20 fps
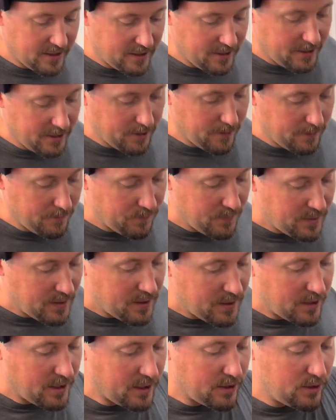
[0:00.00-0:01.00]
here
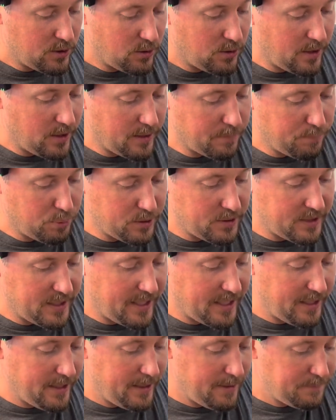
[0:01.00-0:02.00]
that you go ahead and put
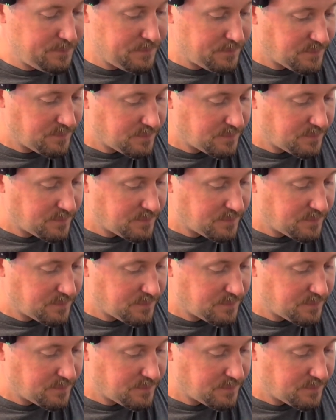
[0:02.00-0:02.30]
that in,